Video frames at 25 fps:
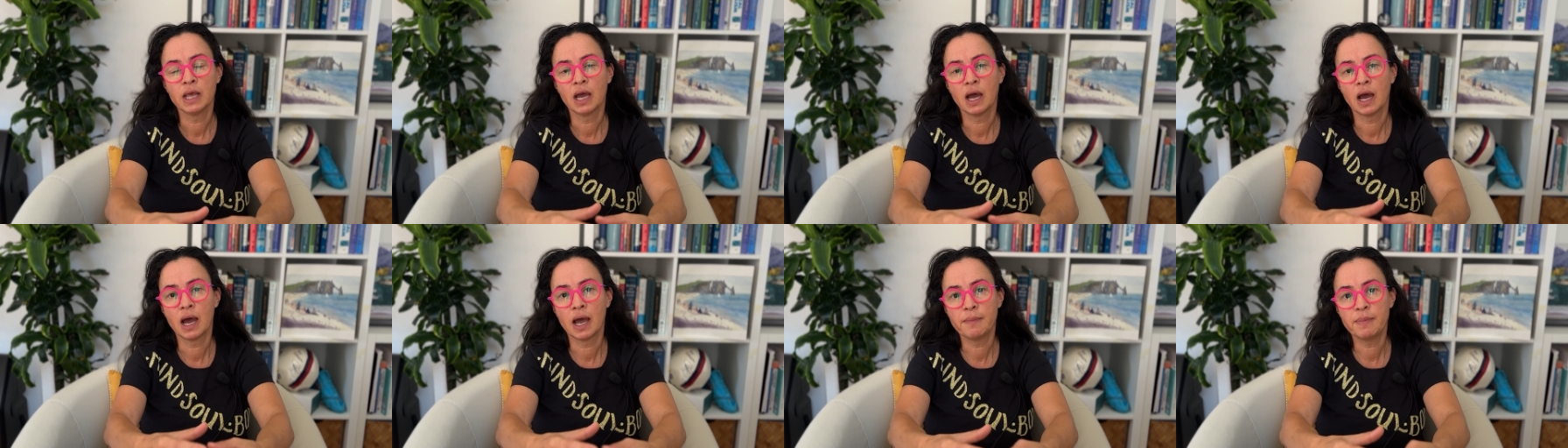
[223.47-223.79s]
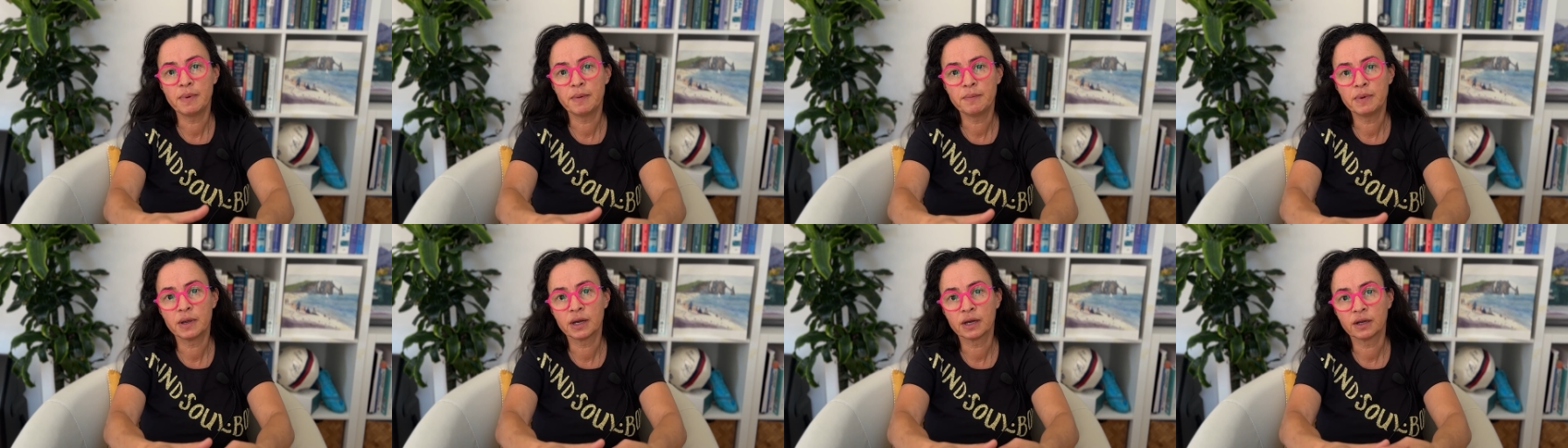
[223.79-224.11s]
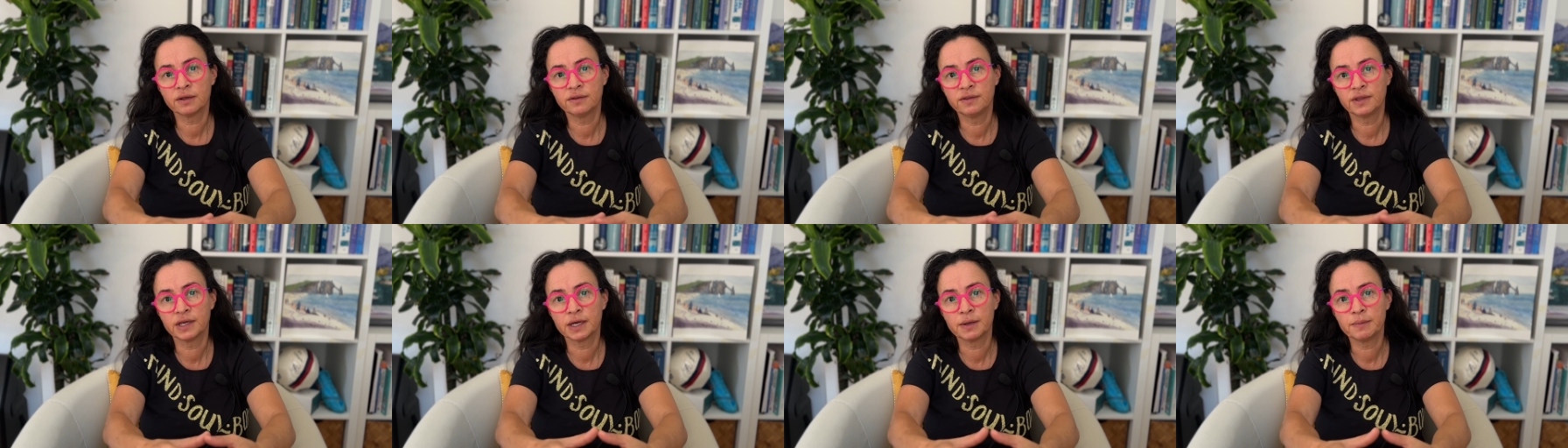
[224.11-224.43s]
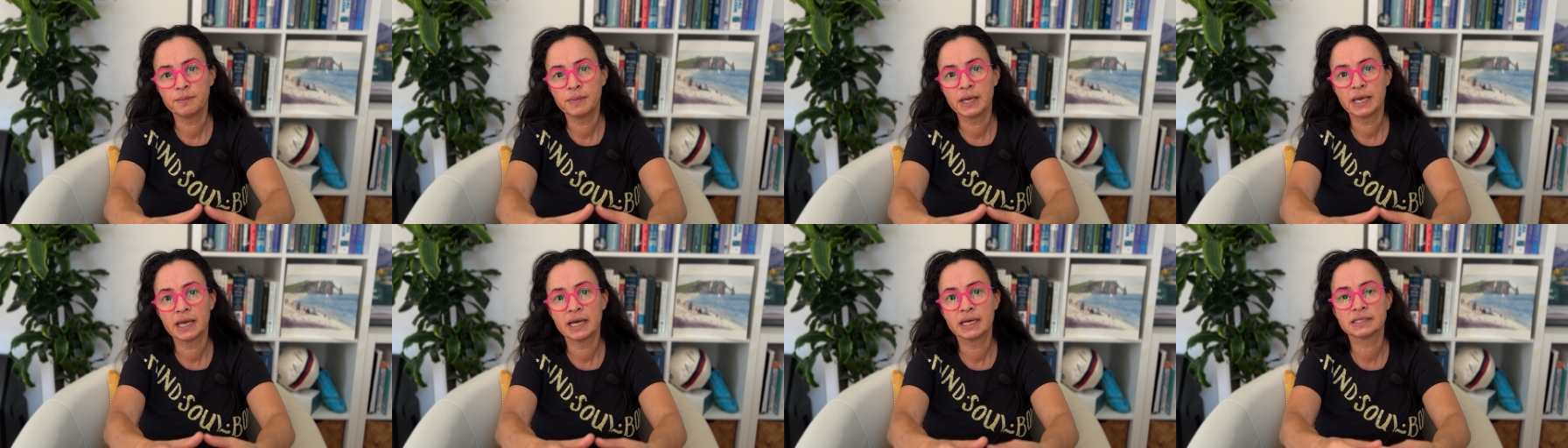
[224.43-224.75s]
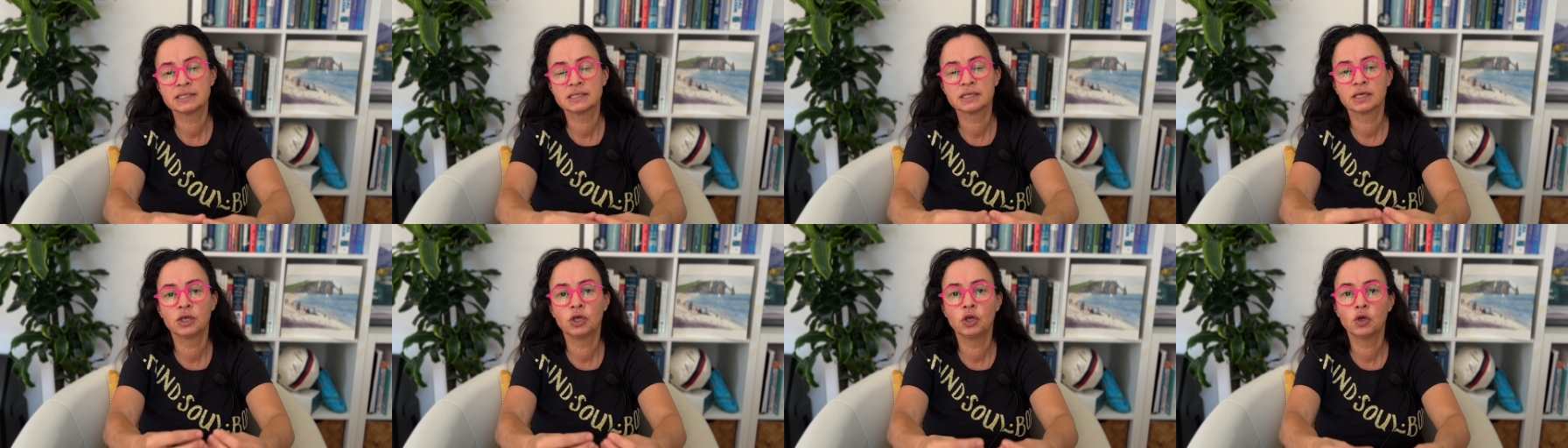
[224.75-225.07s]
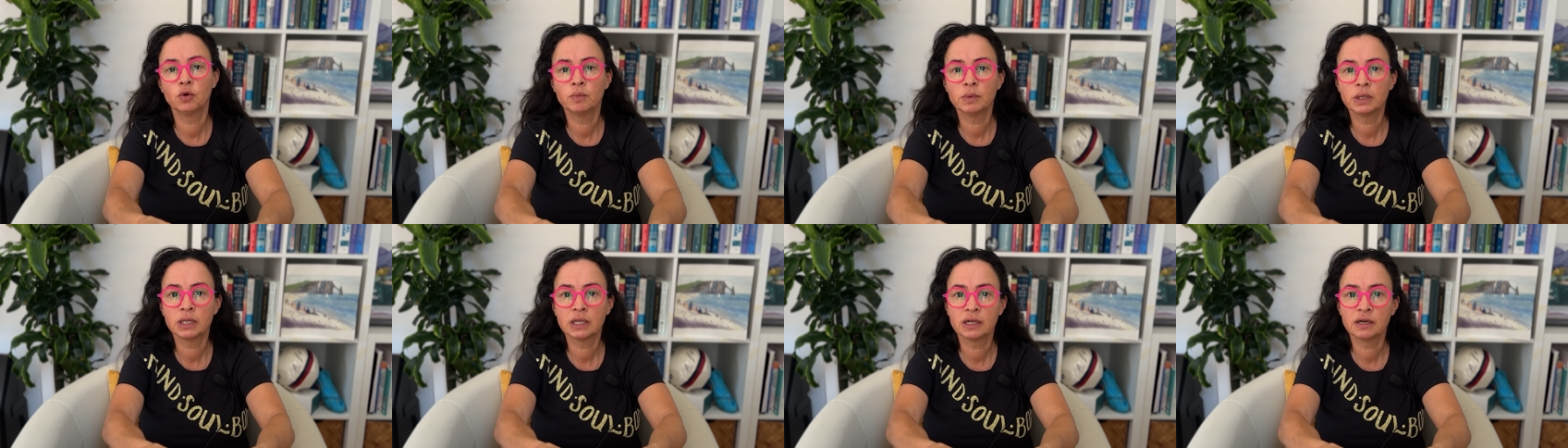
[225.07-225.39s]
Hyperbaric therapy has
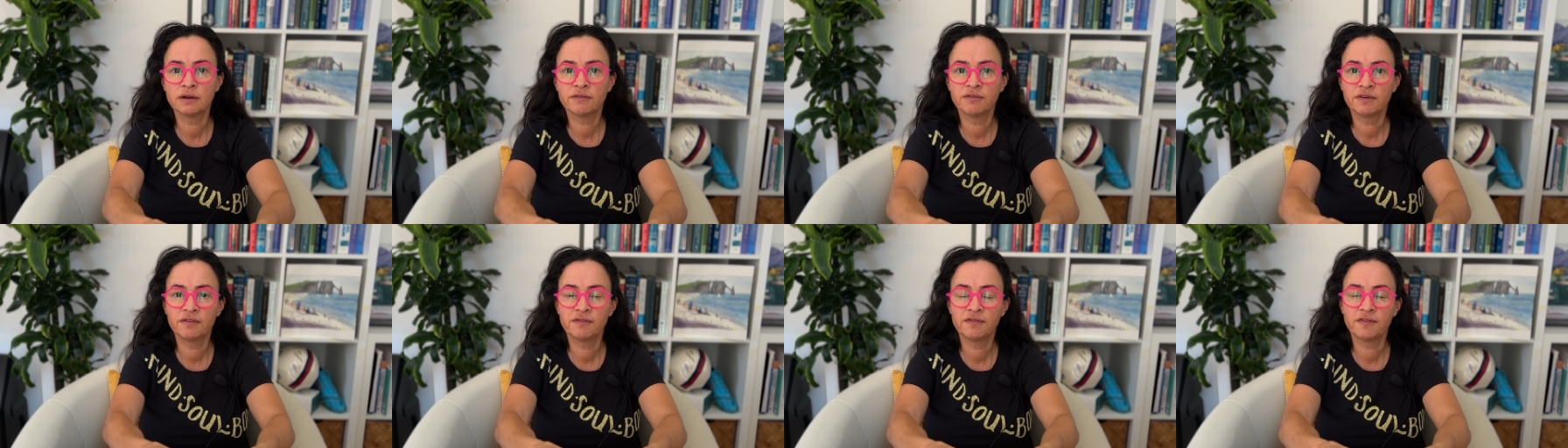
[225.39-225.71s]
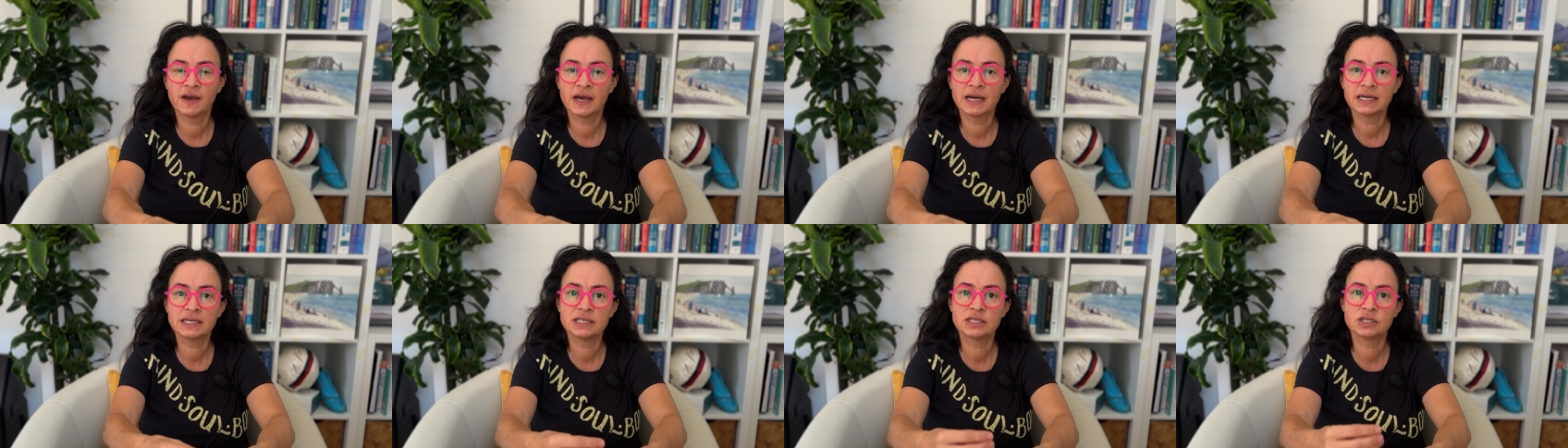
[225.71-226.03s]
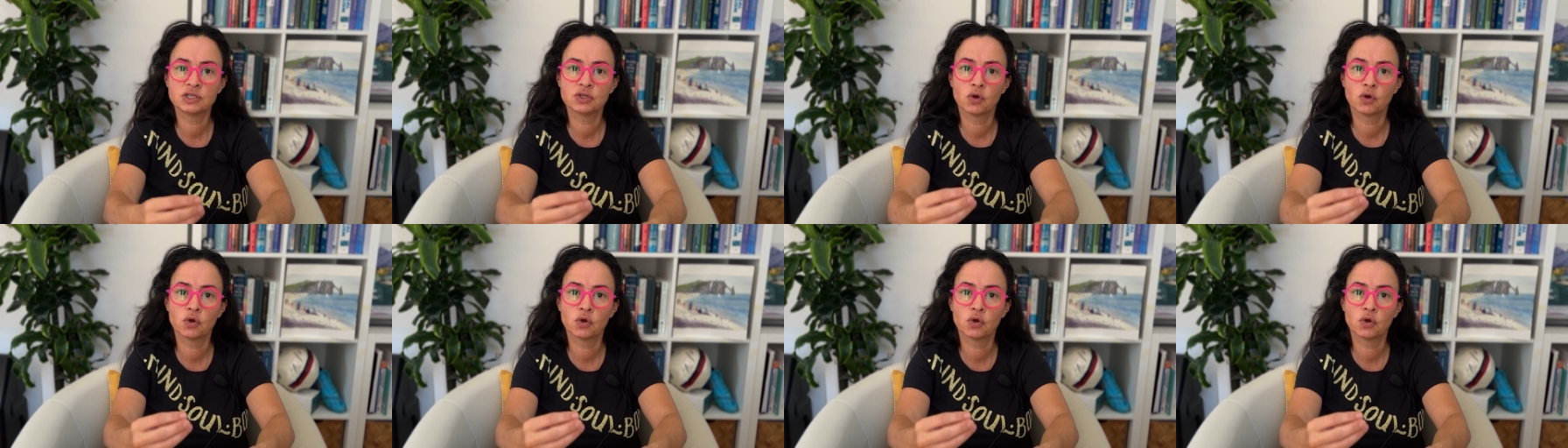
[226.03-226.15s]
cumulative effects,